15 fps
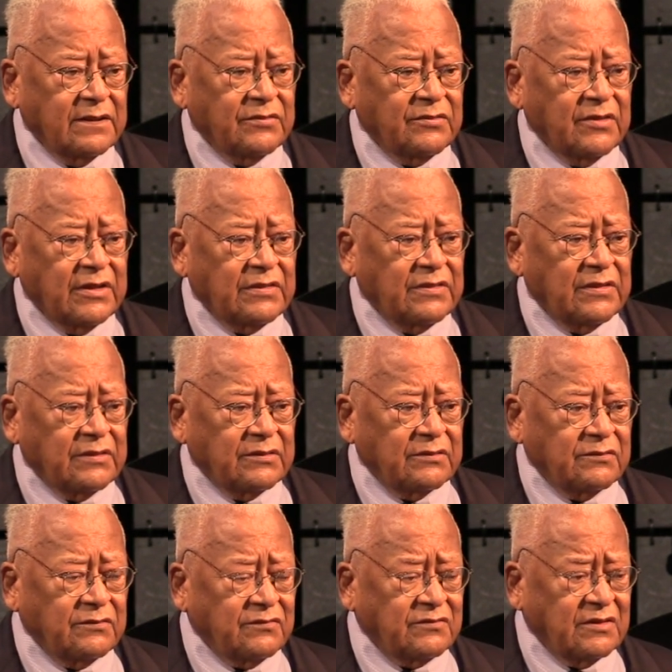And then
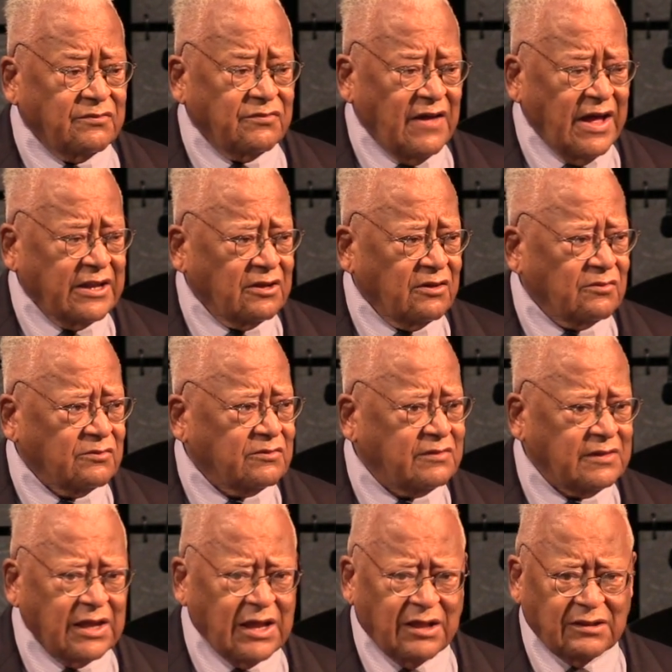the final
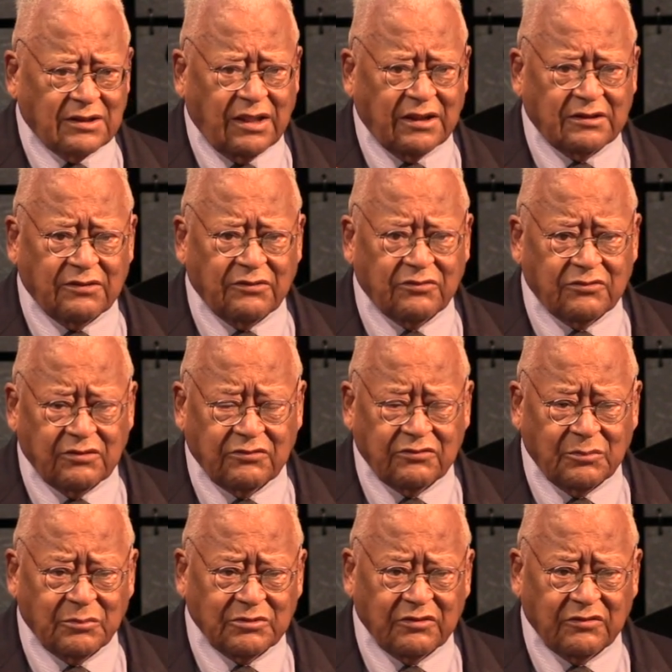thing I'd like to
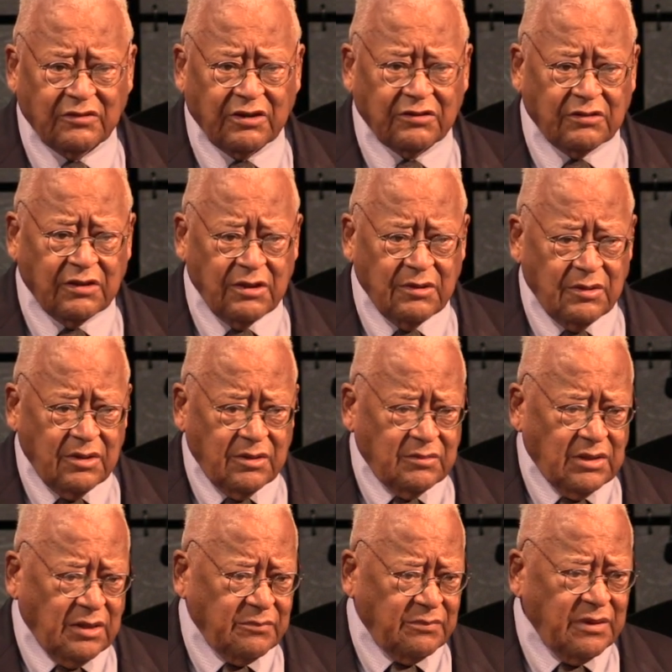simply say,
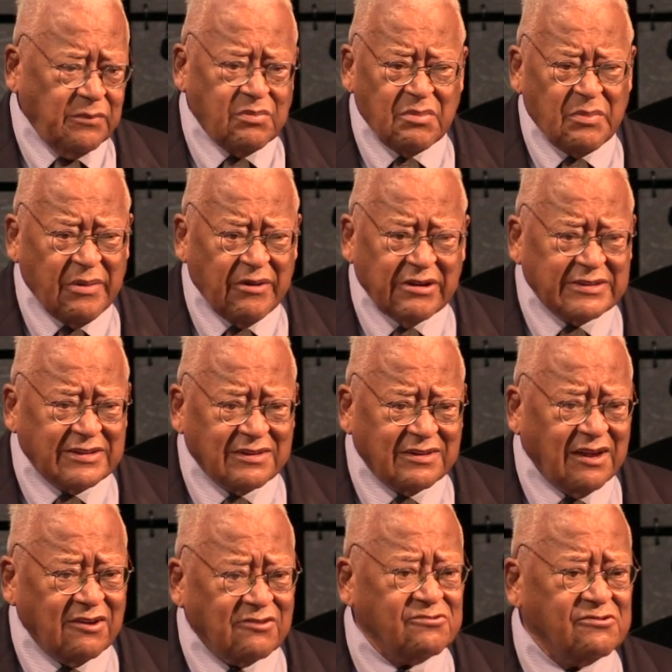be prepared to
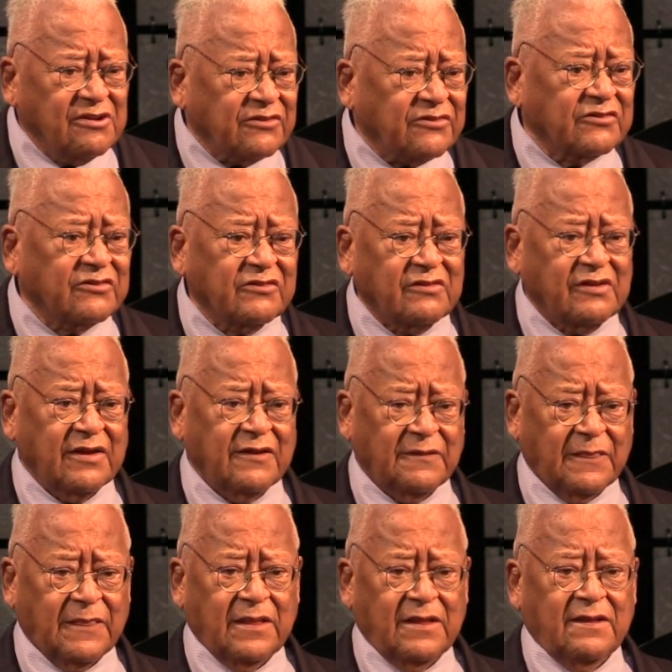take risks.
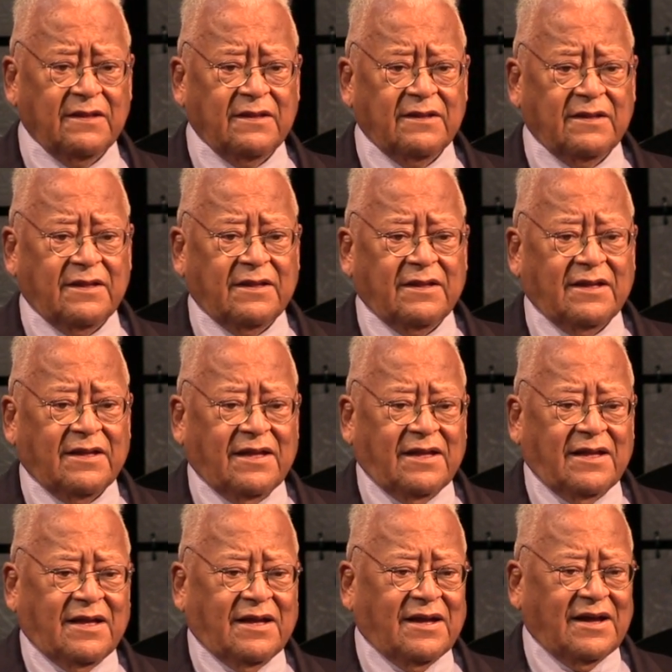
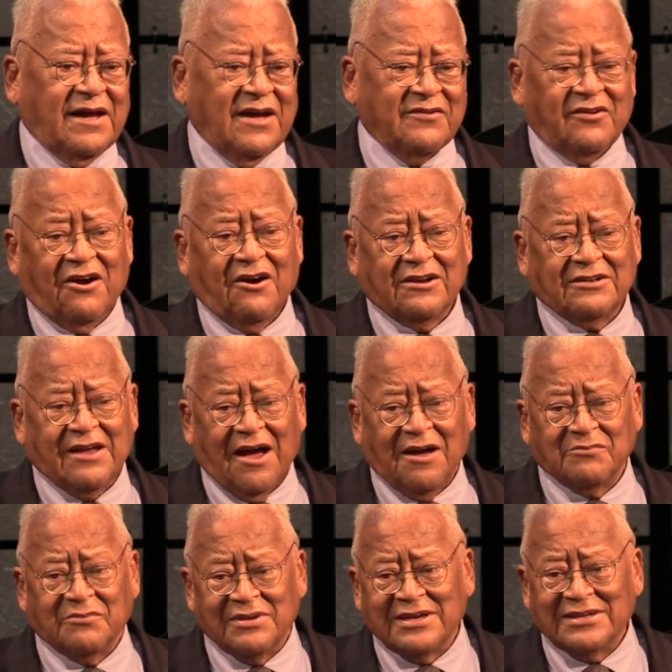I have a hard
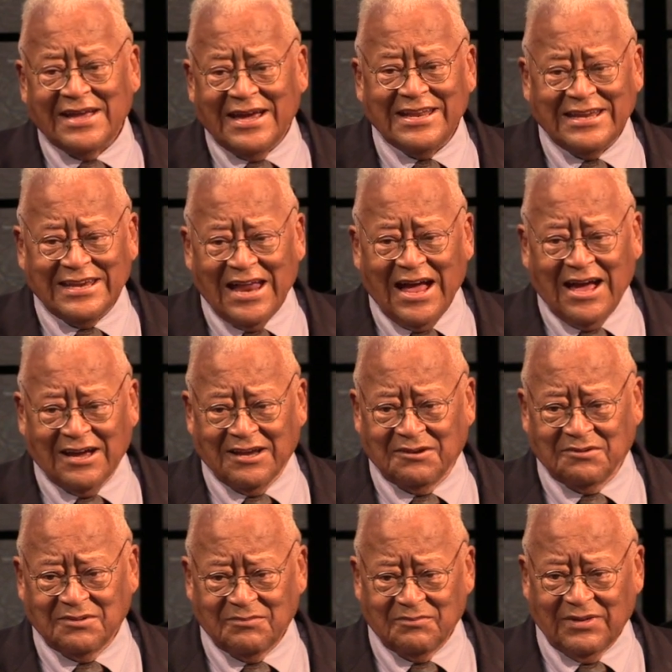time being
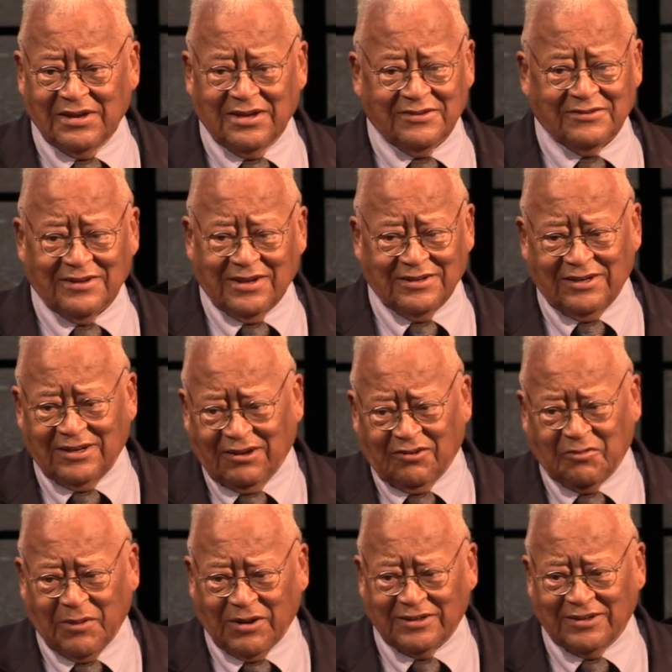89 because I didn't
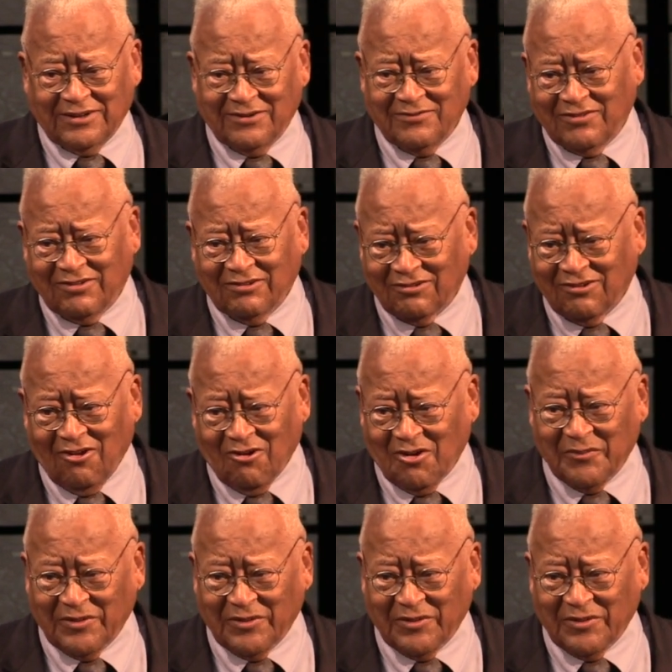expect to live this long.